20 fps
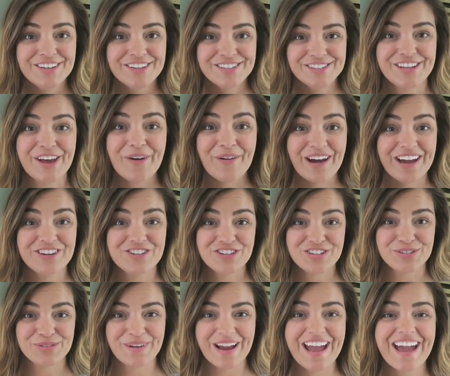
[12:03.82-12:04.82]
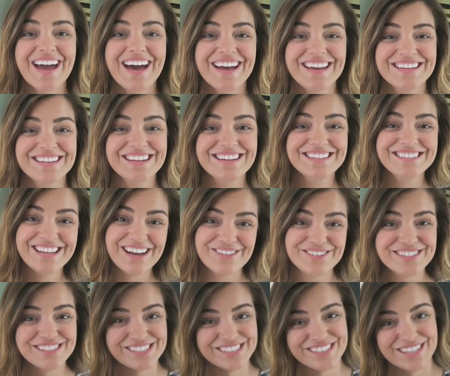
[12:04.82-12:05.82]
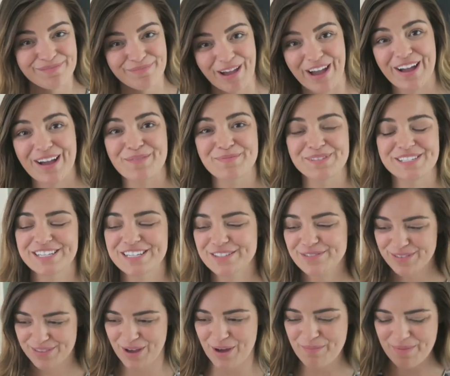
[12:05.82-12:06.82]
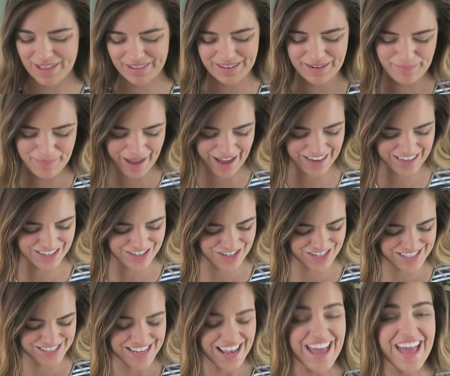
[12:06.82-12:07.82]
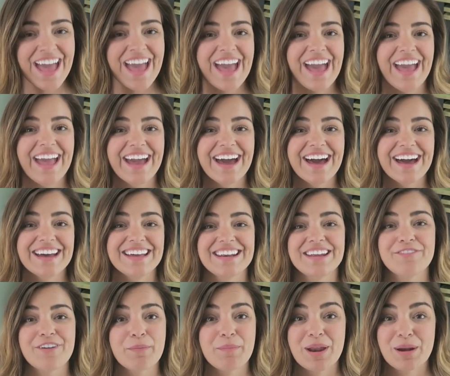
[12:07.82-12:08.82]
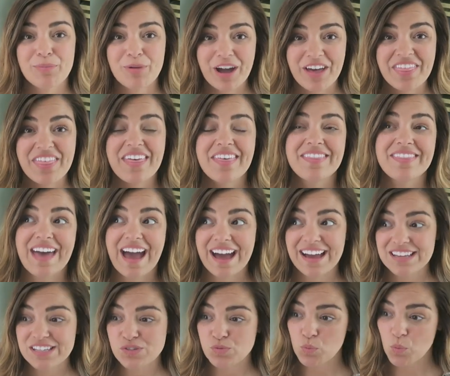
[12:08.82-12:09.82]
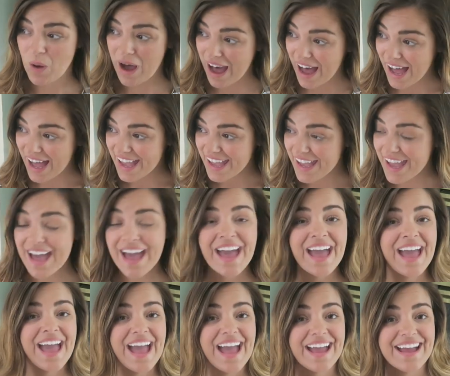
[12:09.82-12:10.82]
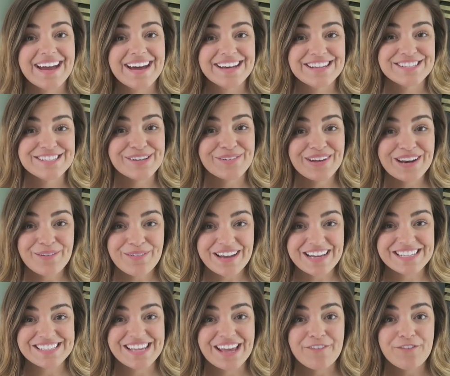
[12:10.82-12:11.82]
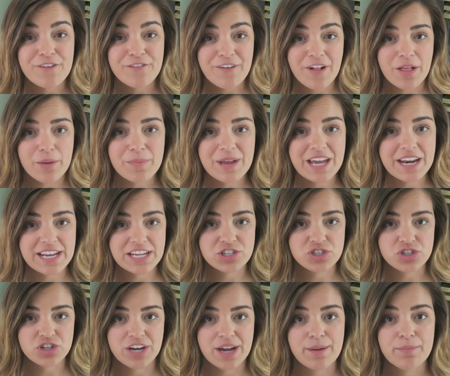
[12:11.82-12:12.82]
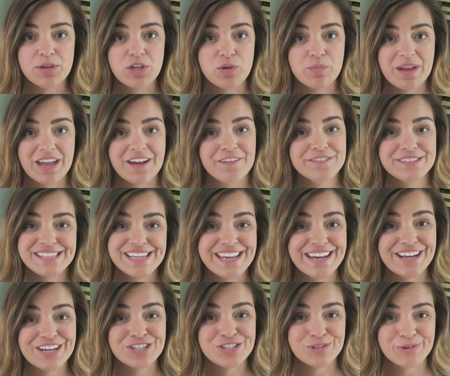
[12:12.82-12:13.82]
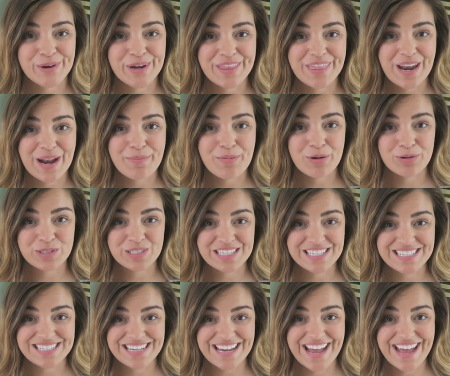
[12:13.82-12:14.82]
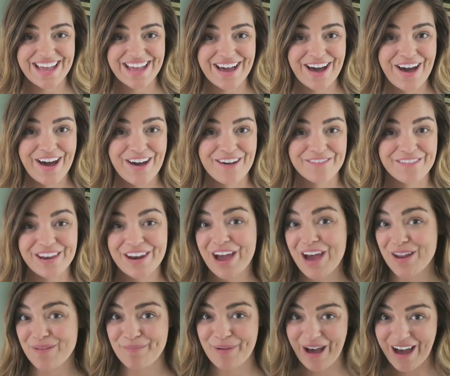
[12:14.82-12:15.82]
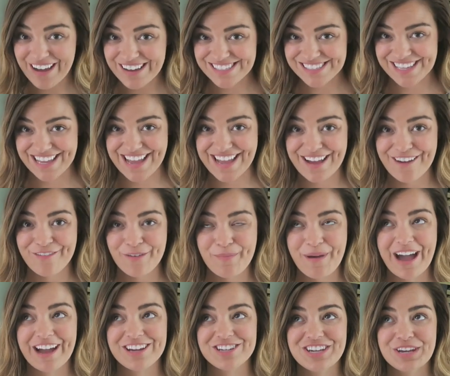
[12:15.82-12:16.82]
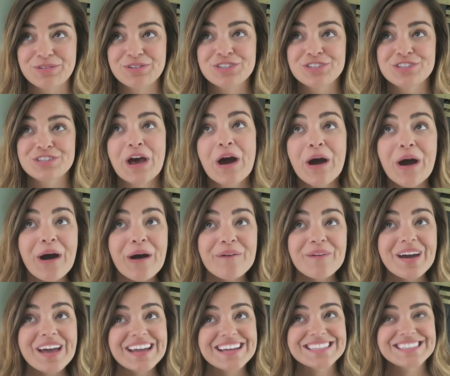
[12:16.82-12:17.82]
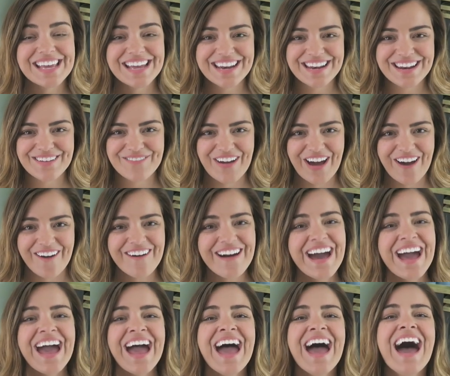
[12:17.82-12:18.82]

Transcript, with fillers: so I just ran downstairs and back upstairs with all my little packages. And if I'm out of breath, that is why. And so anyways, if you follow me on Instagram, you may have seen a story that I posted today of an unboxing of a package I was so excited about.